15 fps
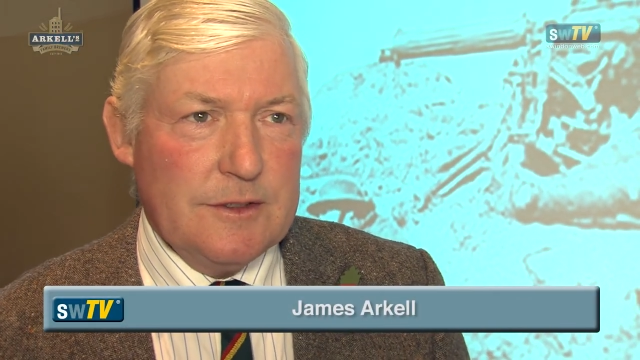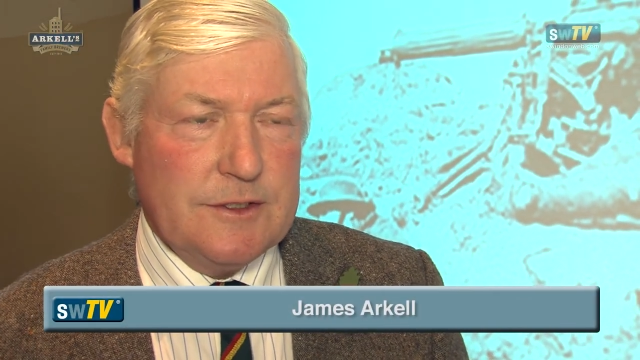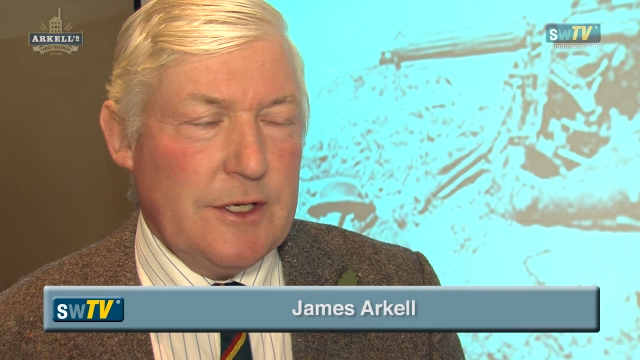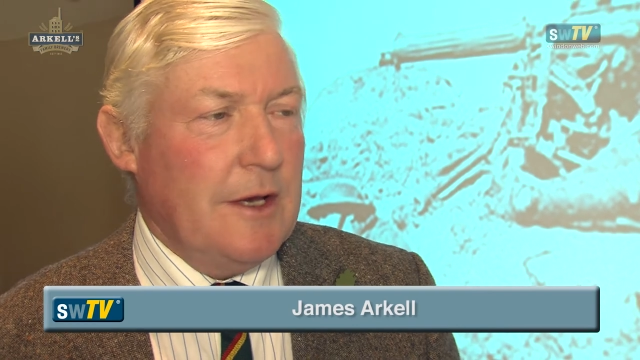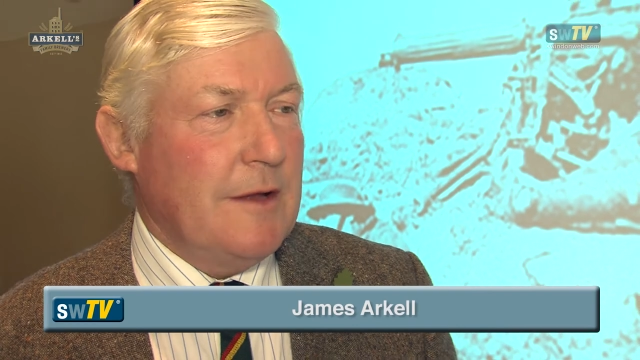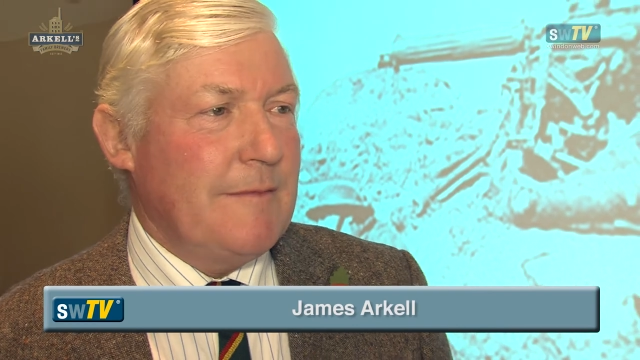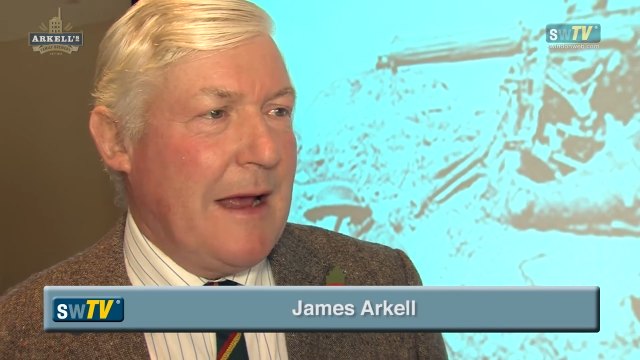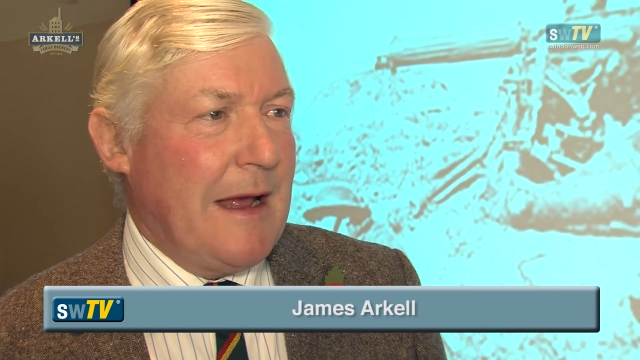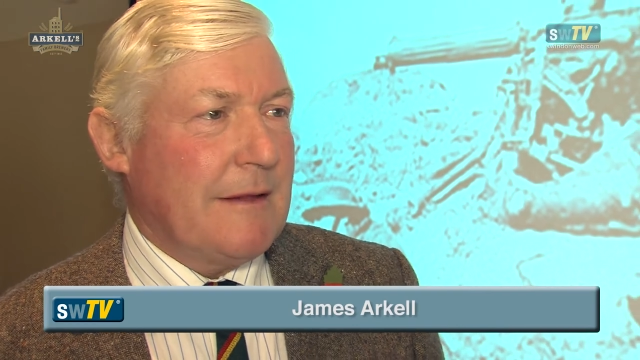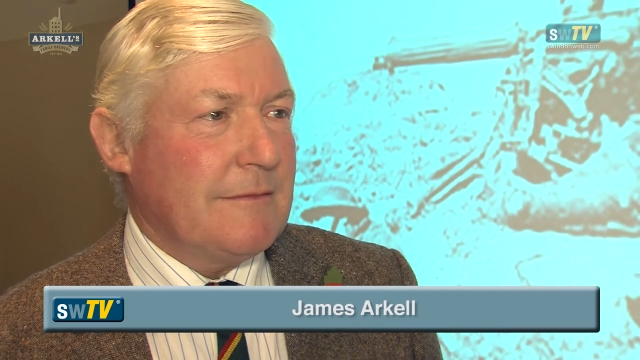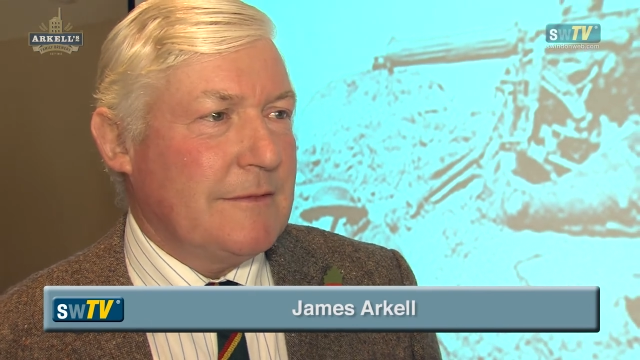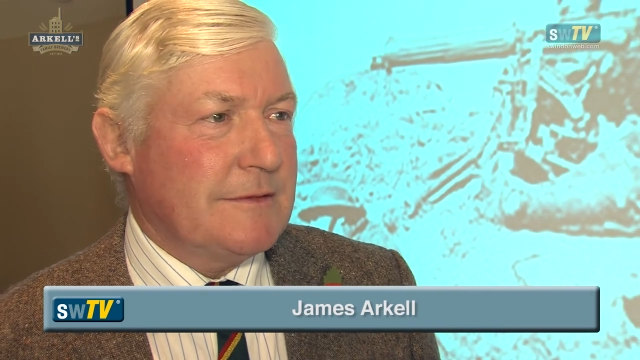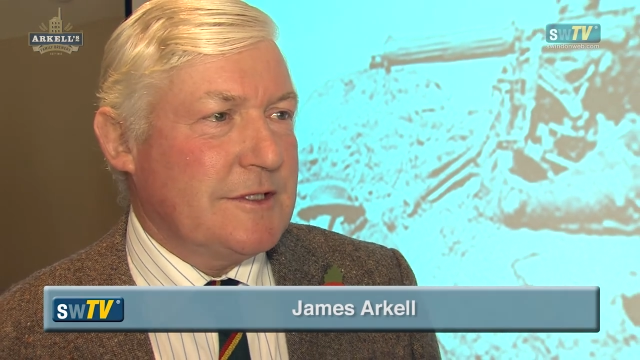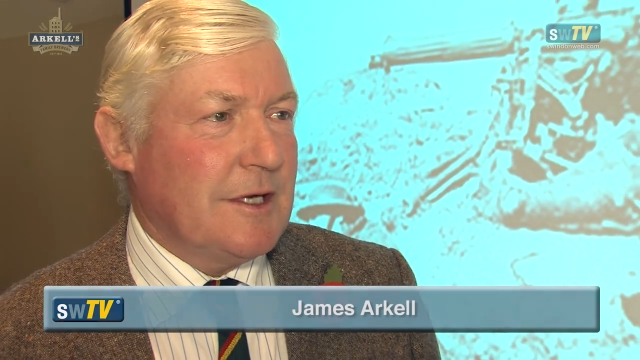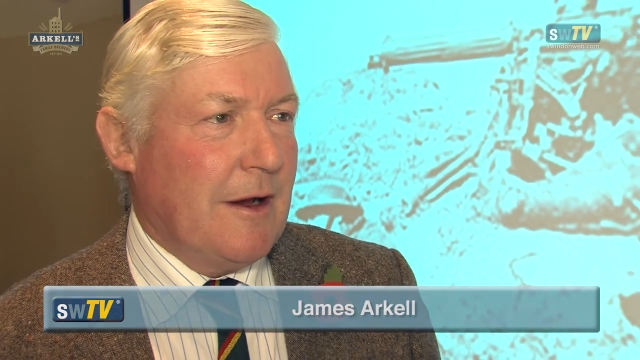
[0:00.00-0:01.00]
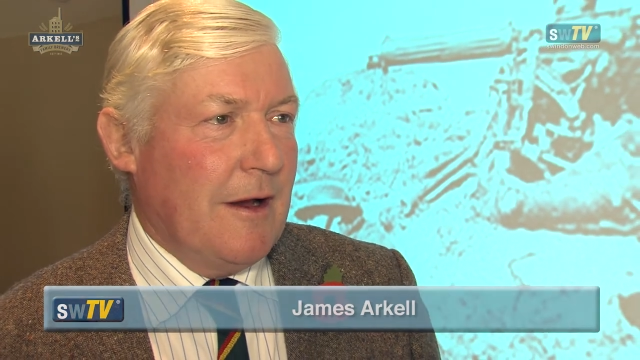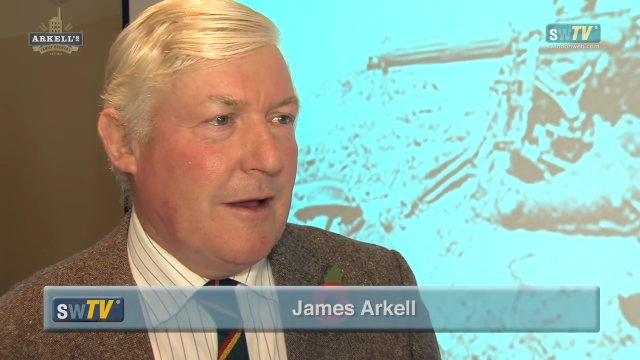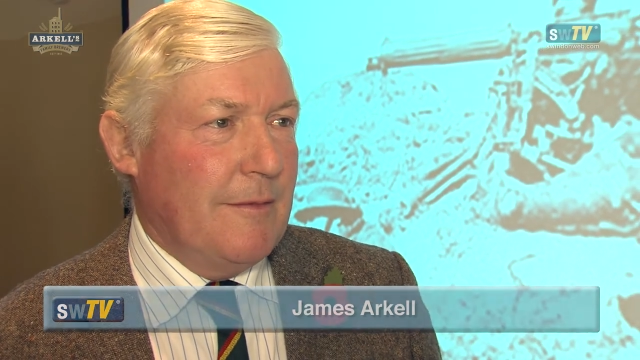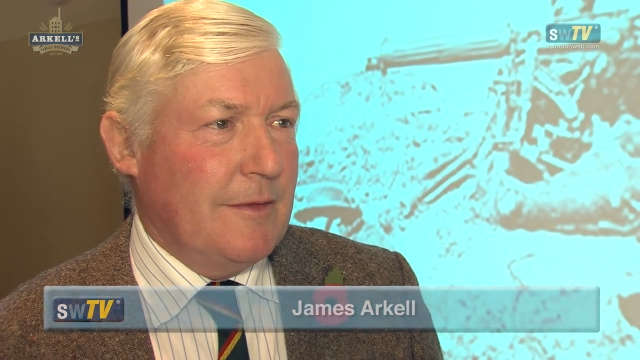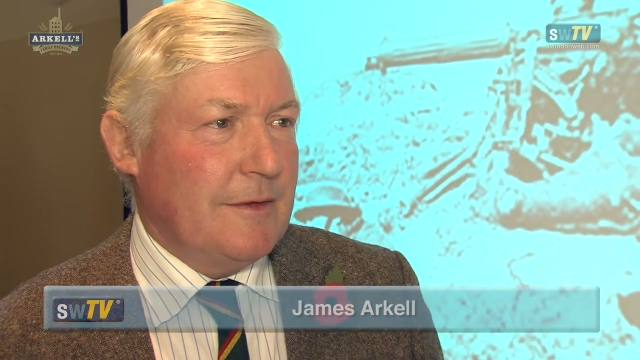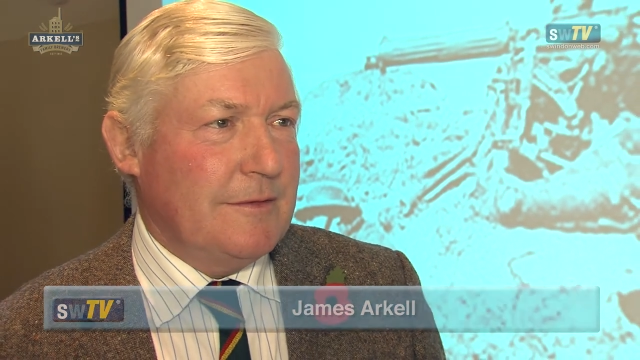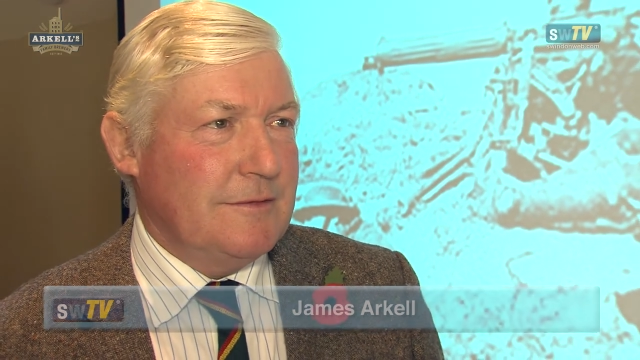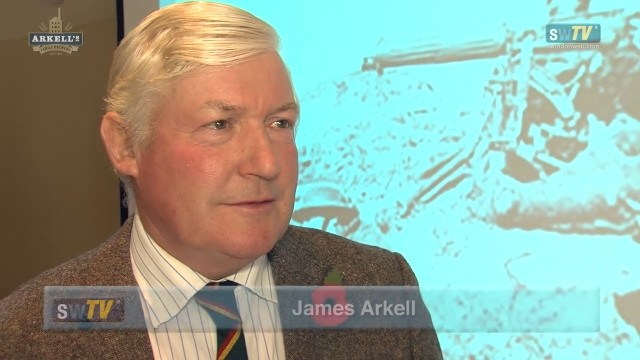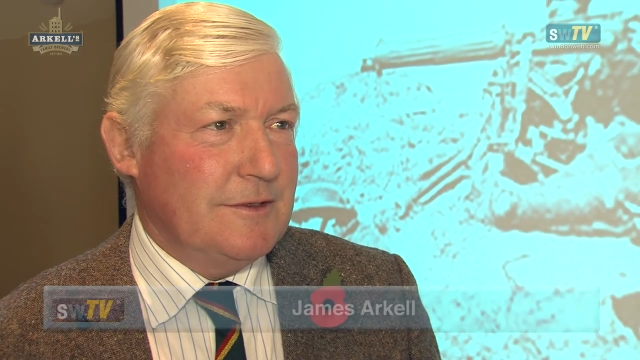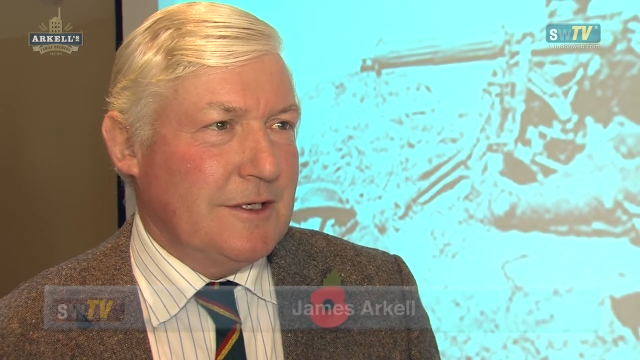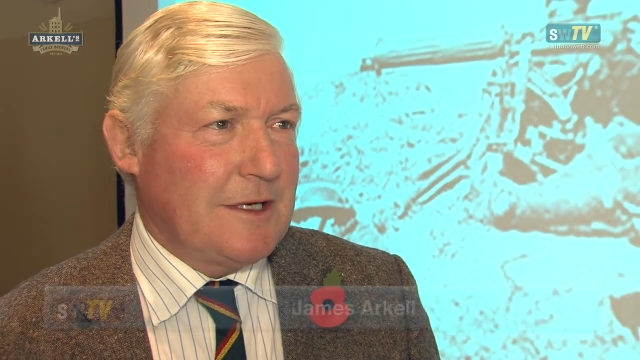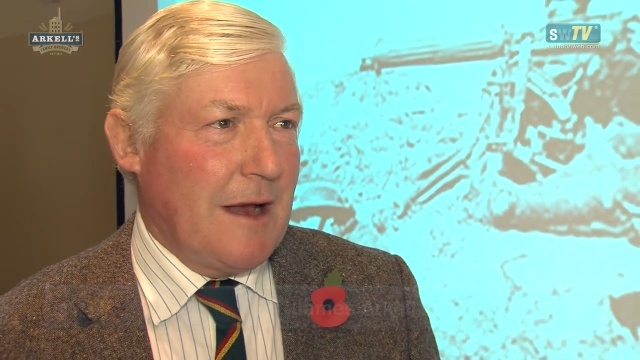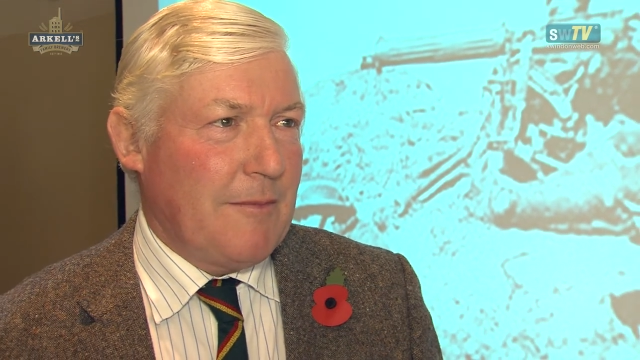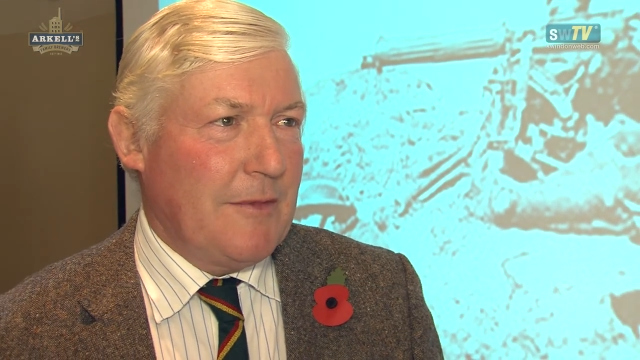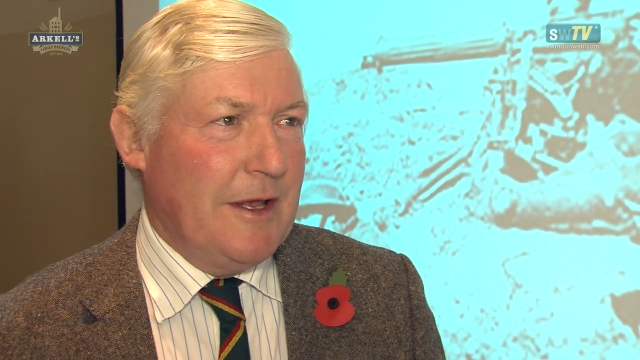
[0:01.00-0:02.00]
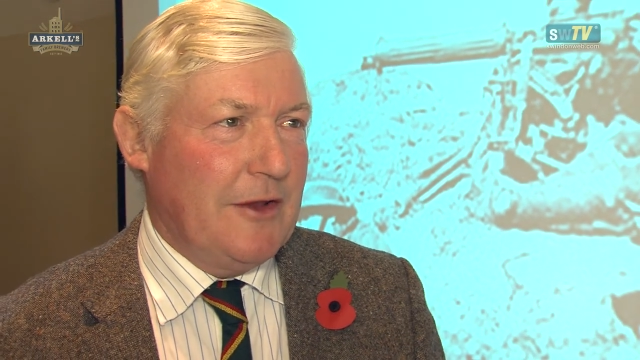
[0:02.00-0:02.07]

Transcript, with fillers: turn back the time and look up the